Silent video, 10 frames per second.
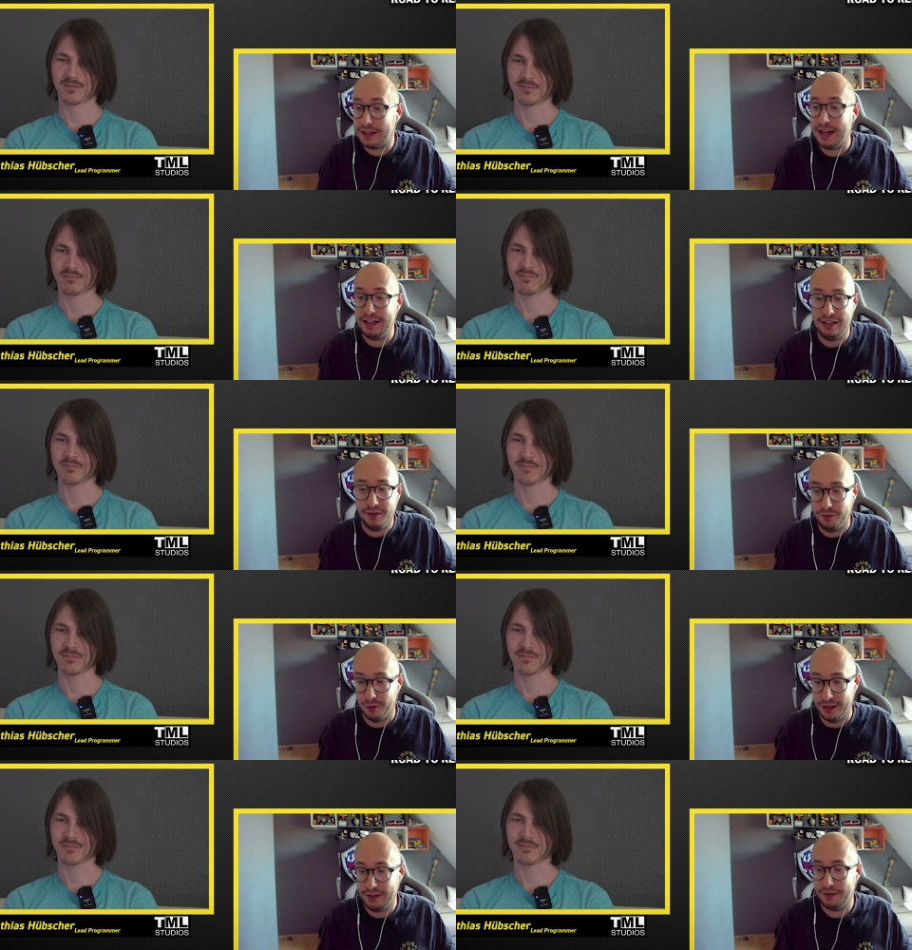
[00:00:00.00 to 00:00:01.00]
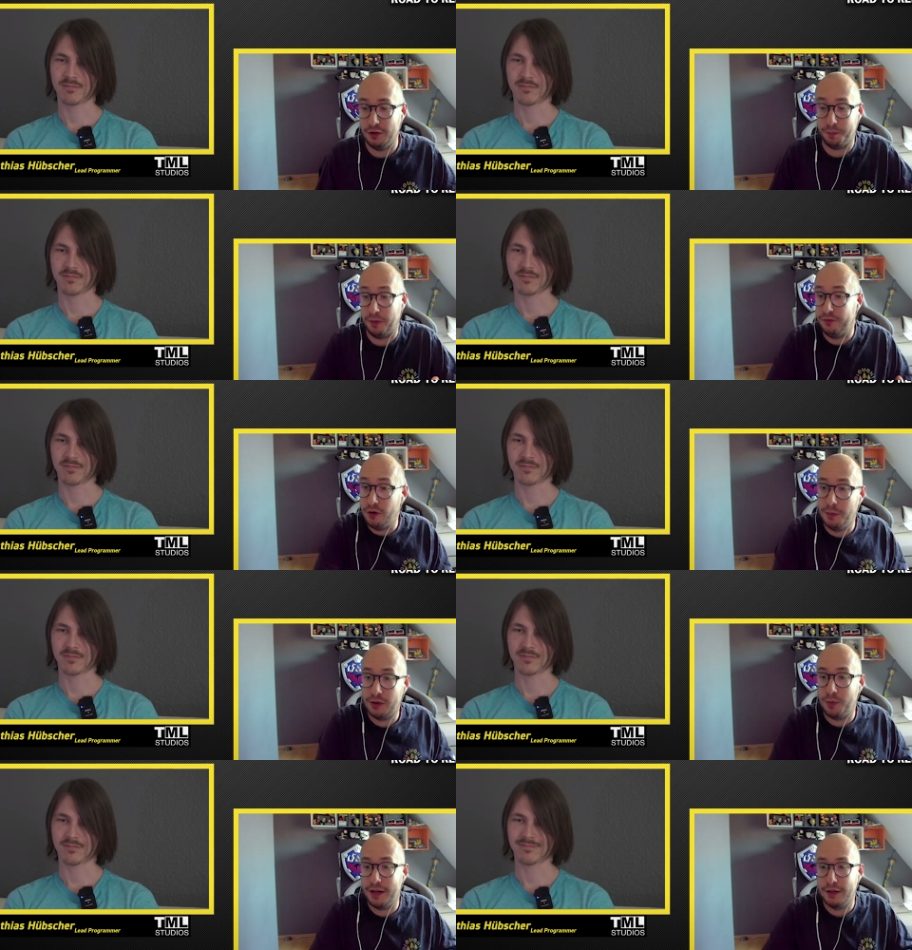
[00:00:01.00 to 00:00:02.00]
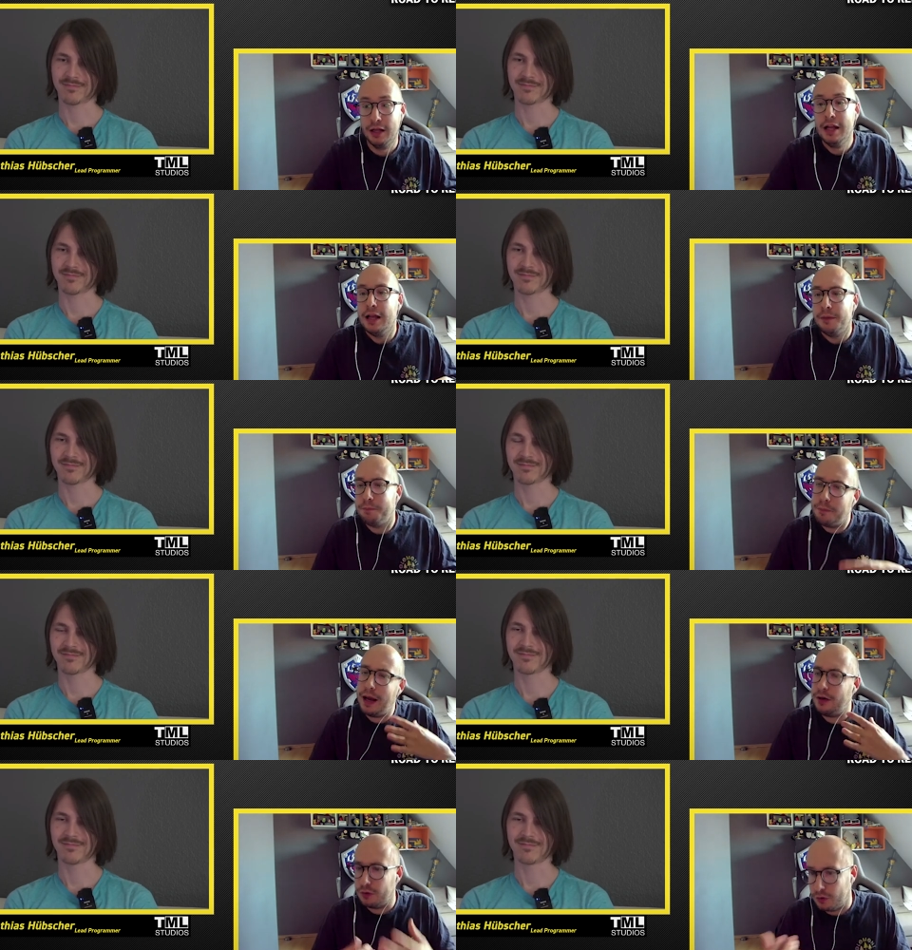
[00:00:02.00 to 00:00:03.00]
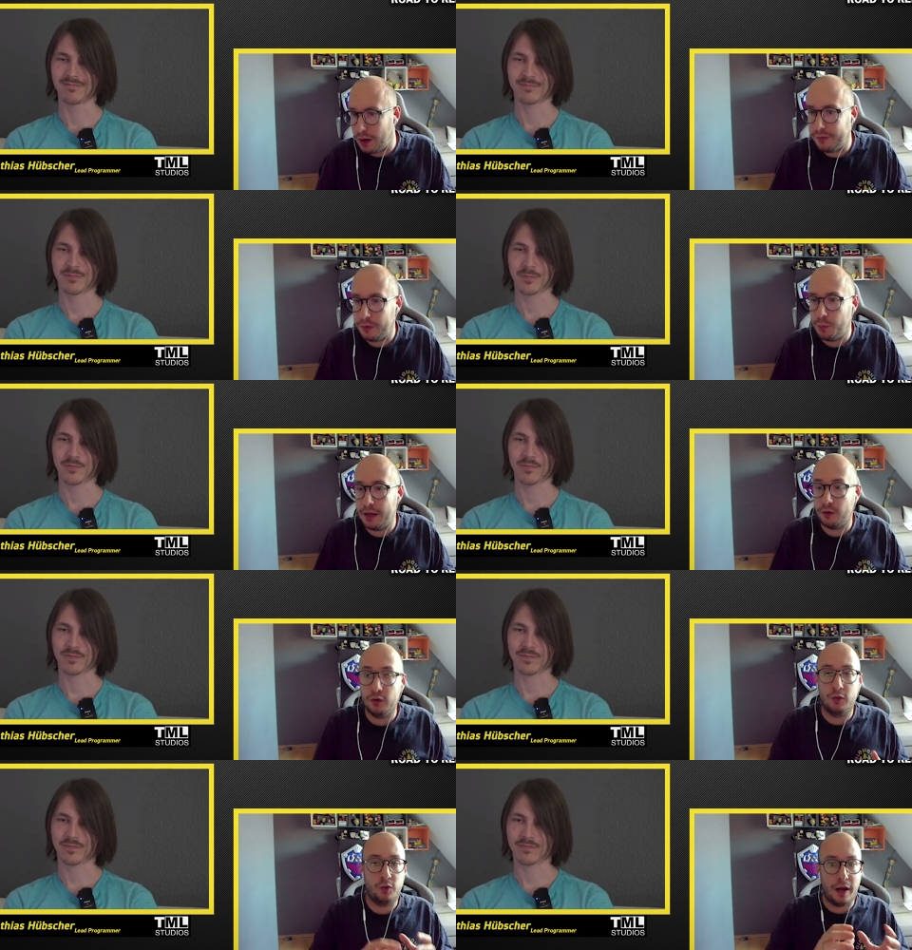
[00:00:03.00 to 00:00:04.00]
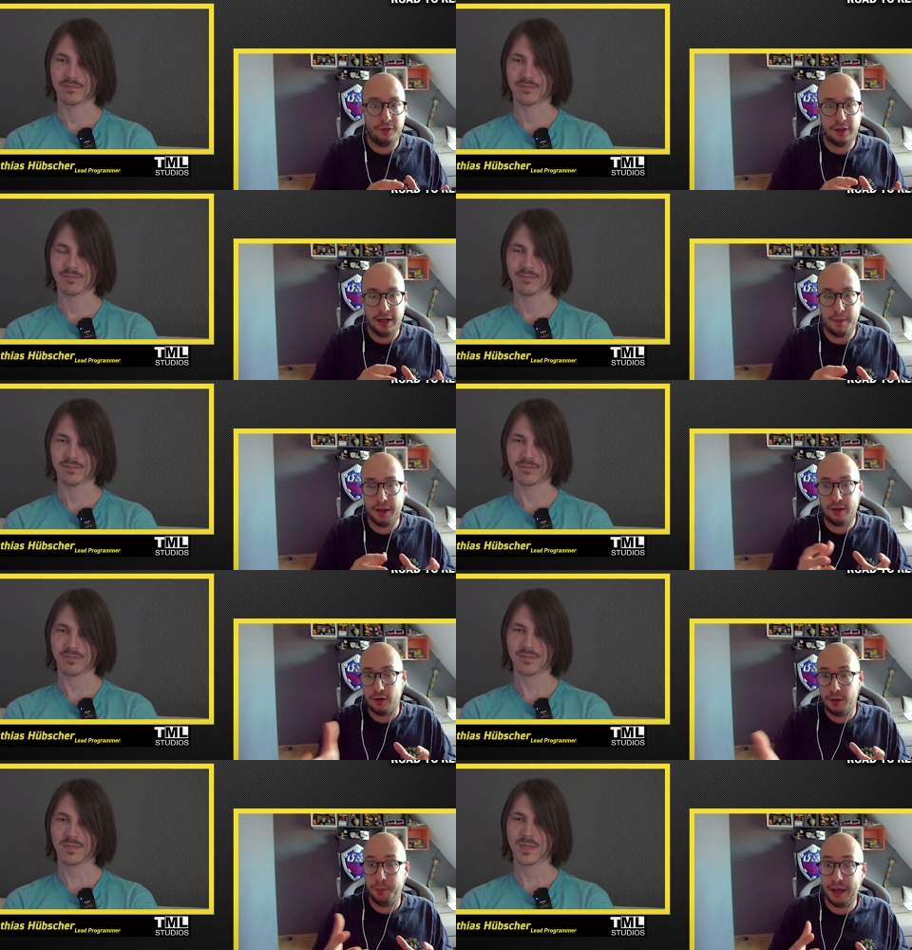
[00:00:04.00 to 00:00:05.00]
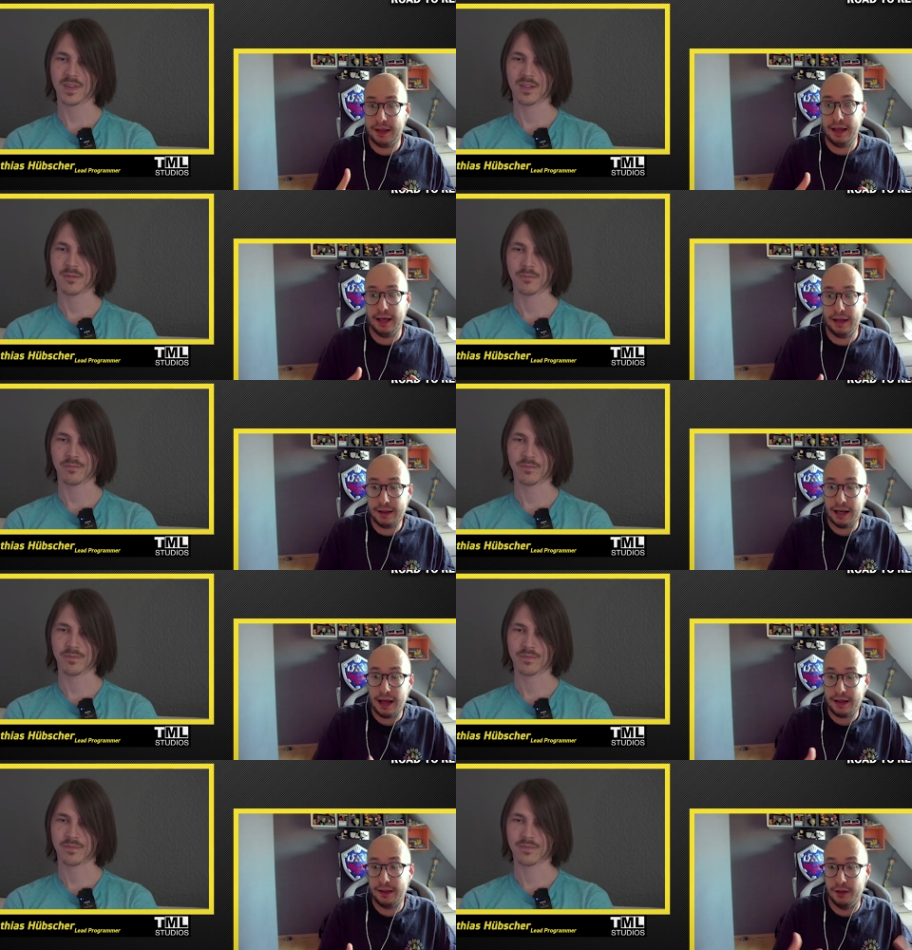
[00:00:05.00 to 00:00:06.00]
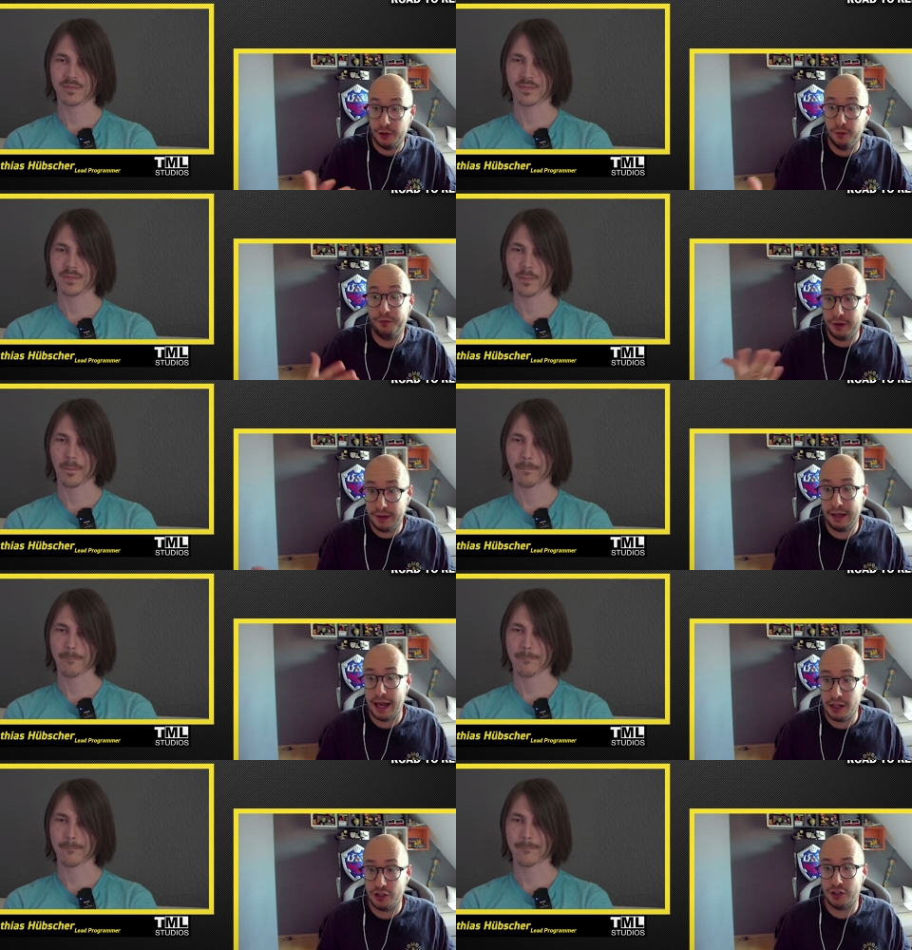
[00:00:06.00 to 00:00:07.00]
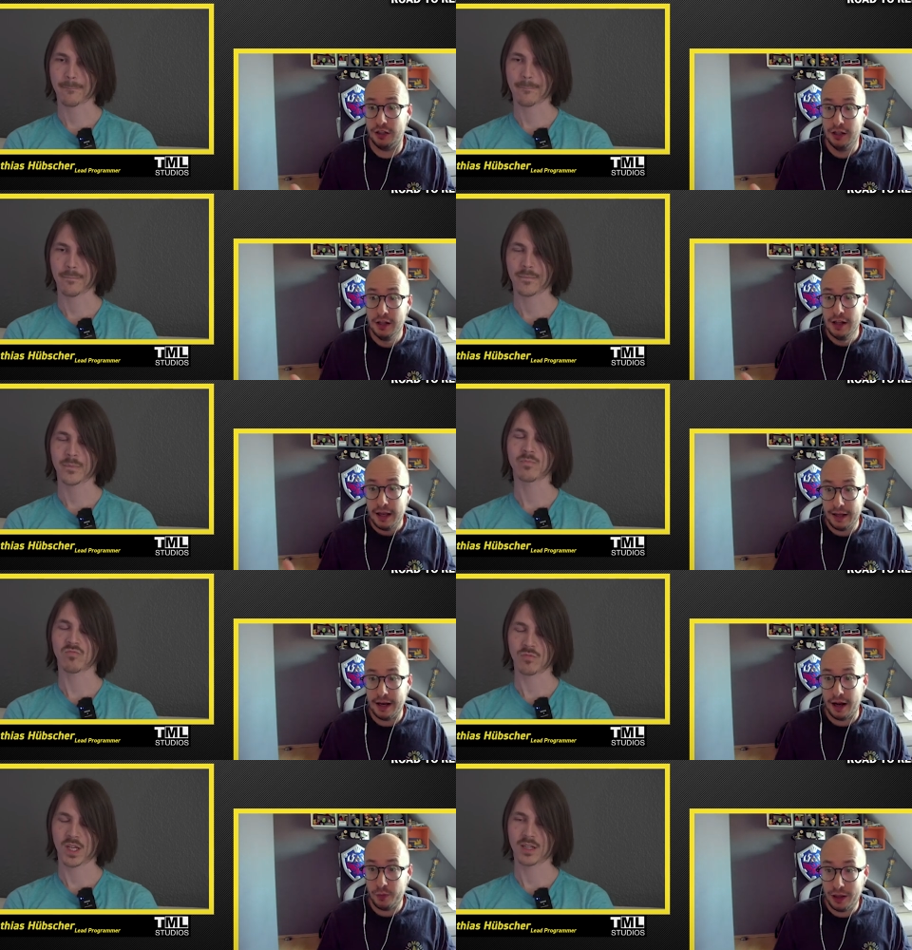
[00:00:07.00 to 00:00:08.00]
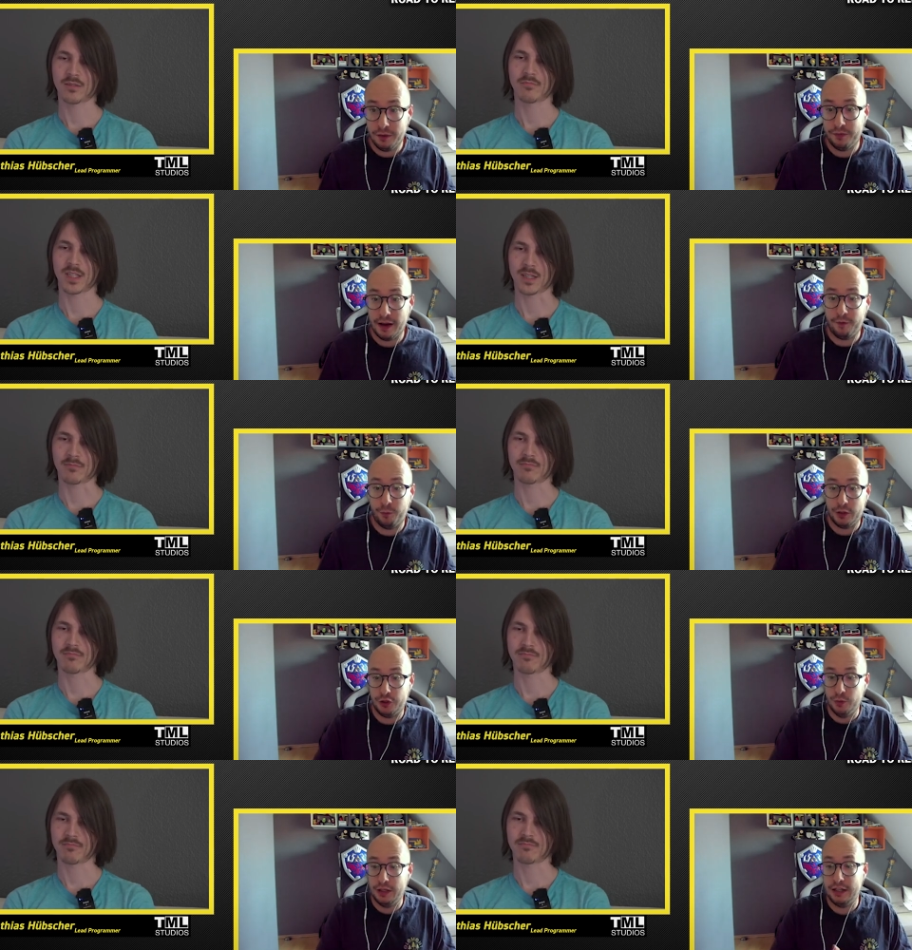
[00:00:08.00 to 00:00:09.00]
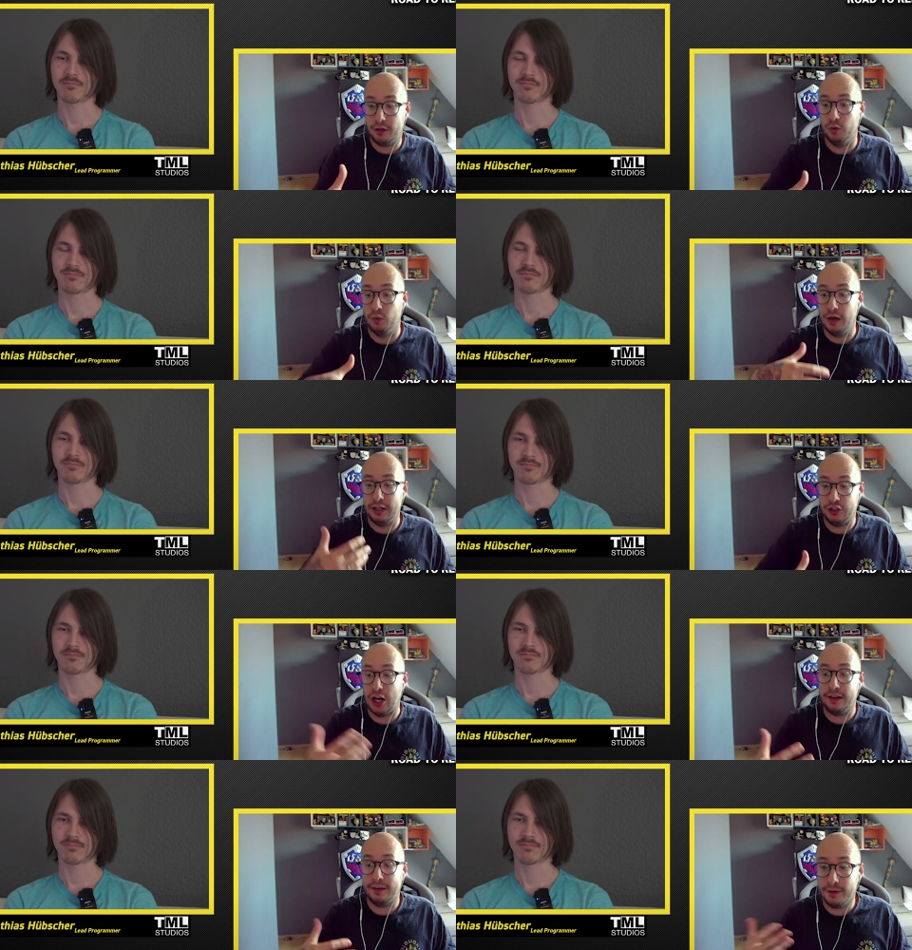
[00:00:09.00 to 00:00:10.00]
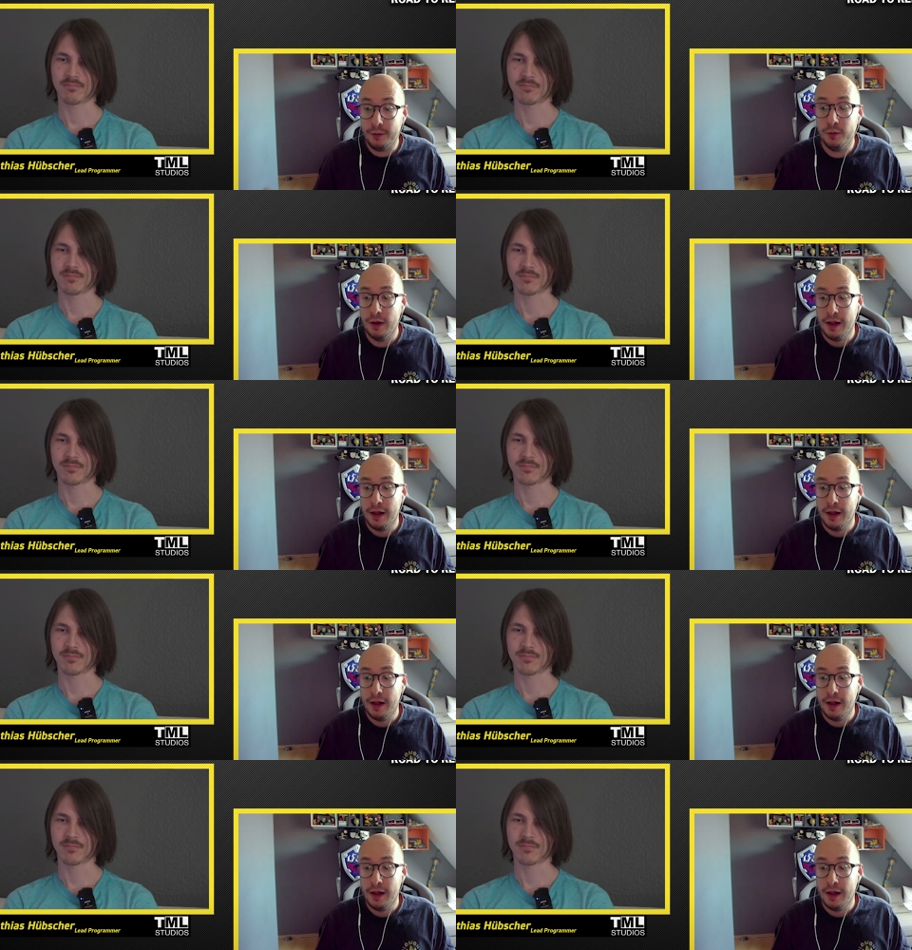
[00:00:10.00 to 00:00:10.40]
Speaker 1: any different, not performance wise, might not graphic wise, also drive dynamics, because the big thing is like the new physic engine in Unreal 5, which you needed to adjust to.